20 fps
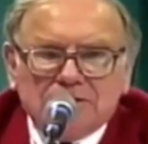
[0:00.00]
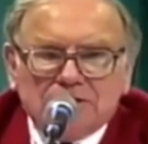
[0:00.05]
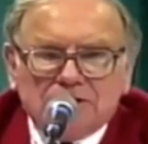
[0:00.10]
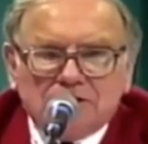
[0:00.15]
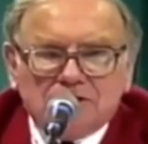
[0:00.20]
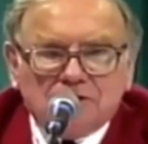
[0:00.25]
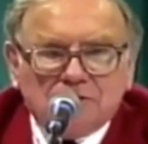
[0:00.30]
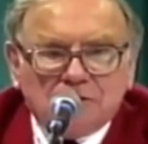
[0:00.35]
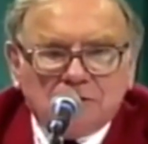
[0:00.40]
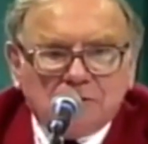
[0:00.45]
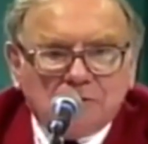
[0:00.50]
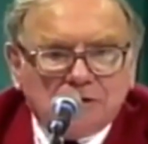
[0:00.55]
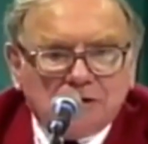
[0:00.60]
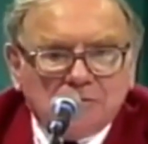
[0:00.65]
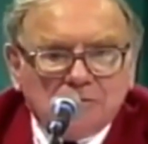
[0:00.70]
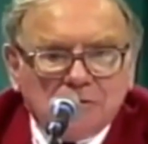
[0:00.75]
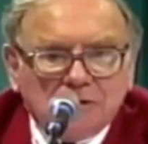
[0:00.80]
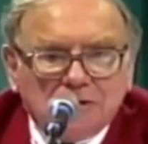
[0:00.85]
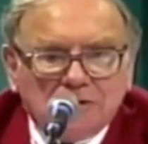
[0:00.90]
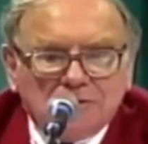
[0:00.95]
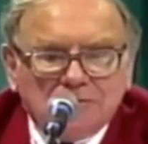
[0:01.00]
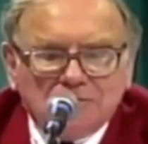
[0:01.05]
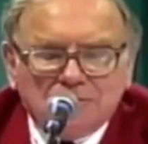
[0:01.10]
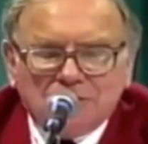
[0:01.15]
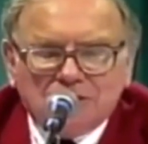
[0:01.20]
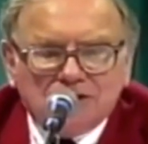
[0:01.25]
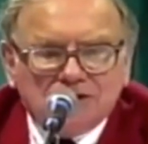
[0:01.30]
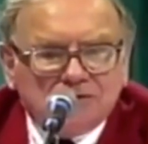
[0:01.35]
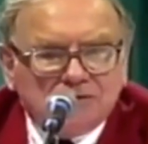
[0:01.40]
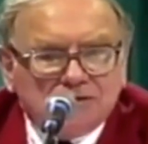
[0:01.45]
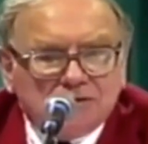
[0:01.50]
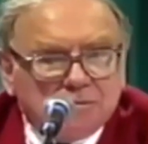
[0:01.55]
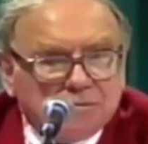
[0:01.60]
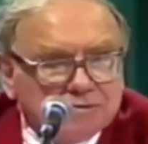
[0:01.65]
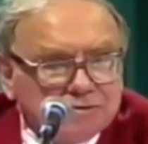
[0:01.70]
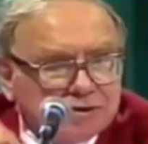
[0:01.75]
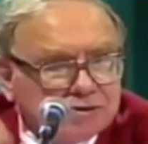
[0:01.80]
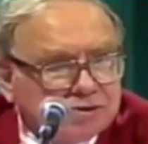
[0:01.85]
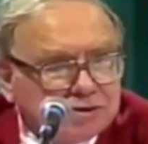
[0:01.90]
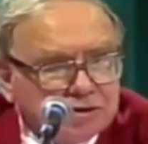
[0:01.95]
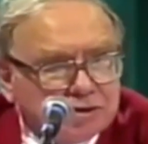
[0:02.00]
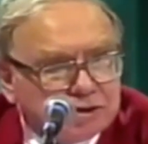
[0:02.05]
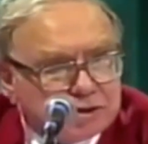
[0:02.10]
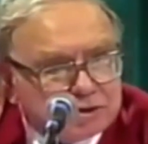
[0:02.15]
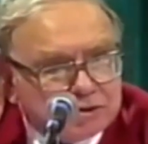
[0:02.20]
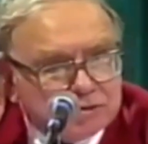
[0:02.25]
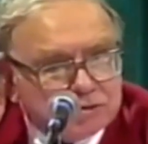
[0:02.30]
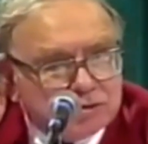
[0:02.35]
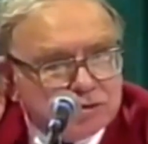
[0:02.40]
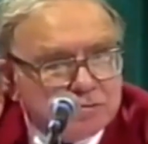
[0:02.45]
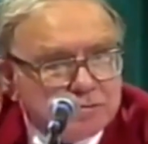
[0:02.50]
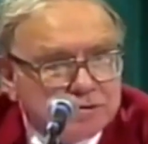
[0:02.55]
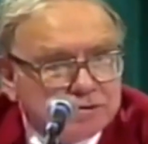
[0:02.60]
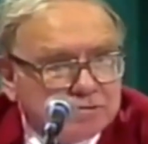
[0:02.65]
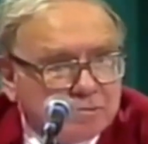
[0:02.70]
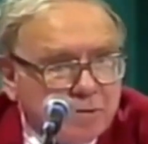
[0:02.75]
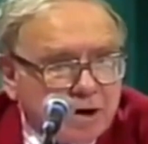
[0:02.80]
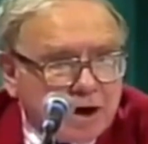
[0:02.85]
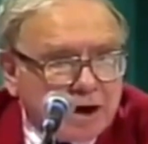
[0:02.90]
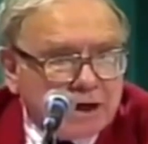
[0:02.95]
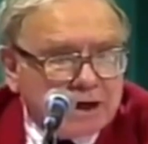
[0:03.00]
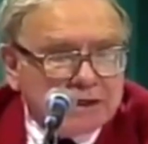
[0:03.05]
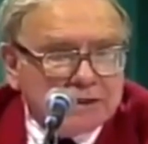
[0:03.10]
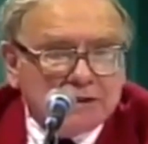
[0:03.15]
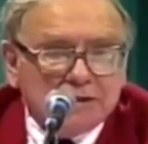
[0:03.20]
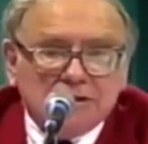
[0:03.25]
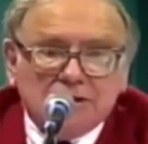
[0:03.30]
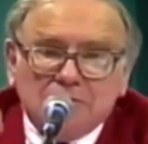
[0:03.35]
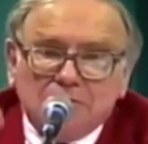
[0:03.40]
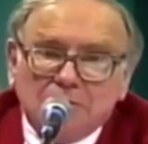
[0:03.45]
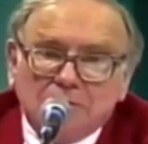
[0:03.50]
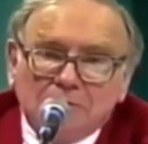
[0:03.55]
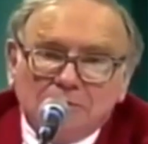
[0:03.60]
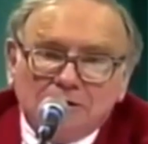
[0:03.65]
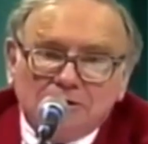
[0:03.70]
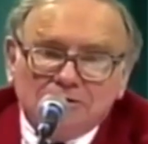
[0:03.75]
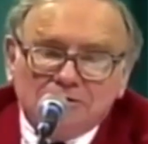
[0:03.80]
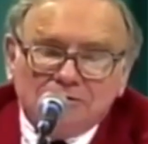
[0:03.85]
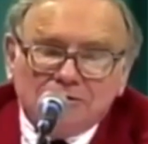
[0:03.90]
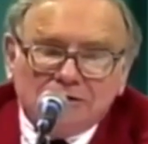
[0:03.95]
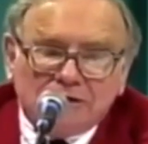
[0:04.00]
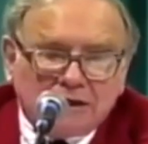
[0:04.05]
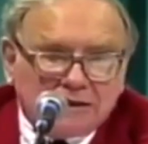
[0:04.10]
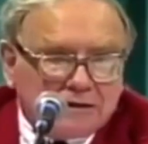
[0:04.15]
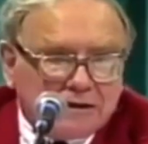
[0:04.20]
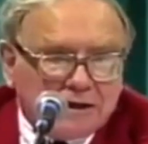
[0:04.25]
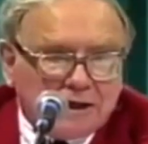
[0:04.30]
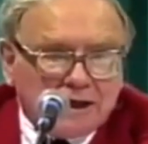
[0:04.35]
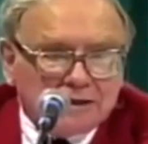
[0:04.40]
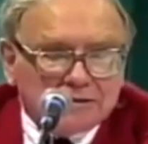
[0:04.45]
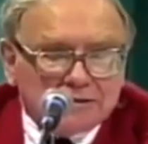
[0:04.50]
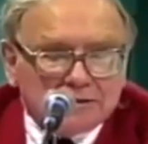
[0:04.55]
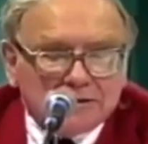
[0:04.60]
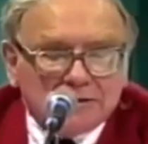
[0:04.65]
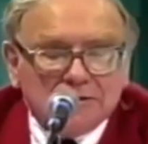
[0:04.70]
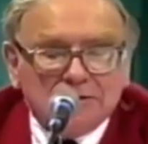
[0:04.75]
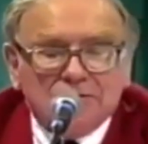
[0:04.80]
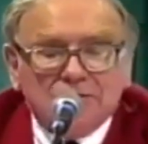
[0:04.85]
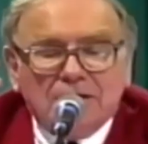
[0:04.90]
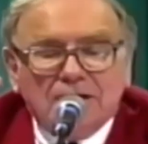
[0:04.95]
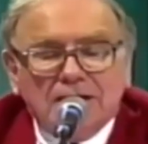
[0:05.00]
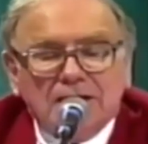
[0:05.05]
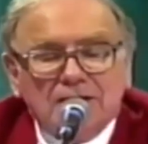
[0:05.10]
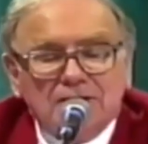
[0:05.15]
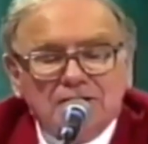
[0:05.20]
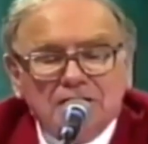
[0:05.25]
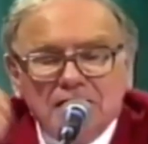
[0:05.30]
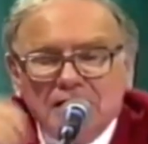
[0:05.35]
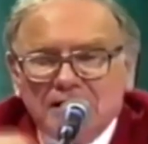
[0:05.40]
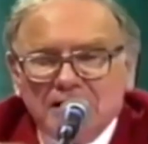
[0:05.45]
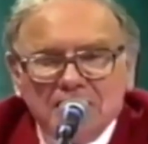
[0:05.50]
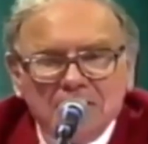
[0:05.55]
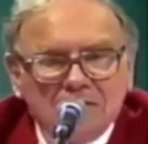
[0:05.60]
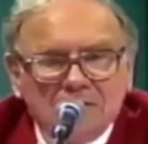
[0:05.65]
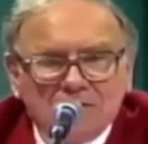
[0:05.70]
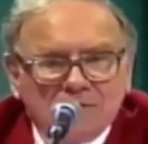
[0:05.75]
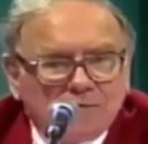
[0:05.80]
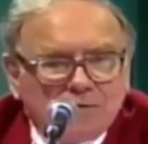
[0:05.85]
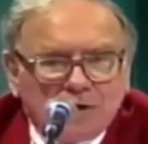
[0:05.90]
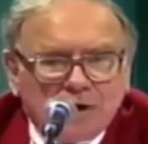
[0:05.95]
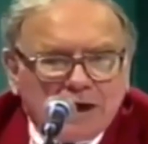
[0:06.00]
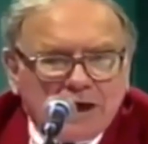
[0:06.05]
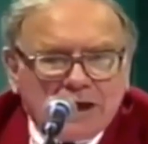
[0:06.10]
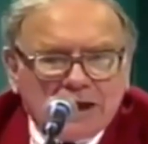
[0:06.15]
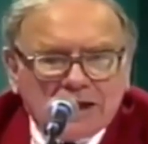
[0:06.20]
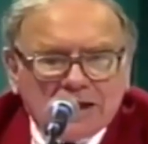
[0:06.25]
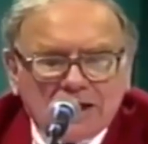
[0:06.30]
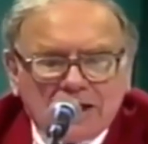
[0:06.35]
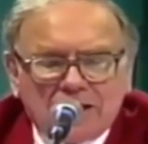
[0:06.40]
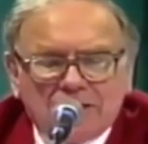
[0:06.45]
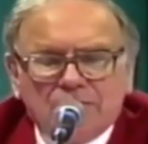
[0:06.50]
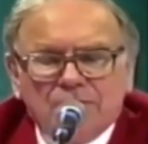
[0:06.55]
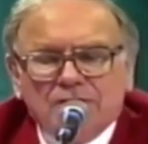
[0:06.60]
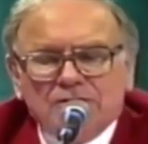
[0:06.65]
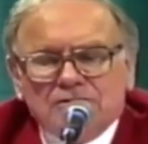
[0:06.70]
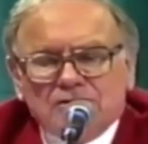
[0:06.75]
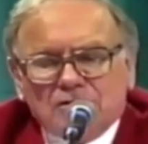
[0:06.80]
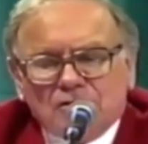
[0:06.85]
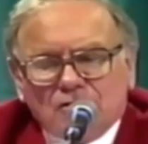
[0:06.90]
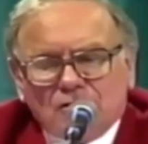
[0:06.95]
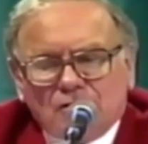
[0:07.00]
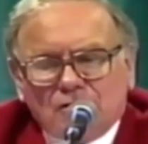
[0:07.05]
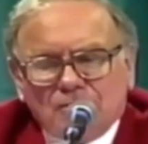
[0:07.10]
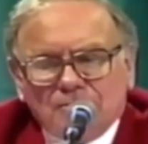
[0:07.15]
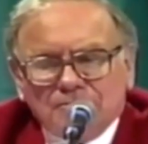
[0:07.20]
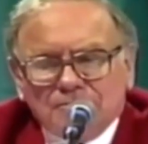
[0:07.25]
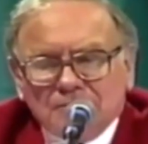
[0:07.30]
It could be because of its position in the consumer's mind. It can be because of a technological advantage, for any kind of reason at all,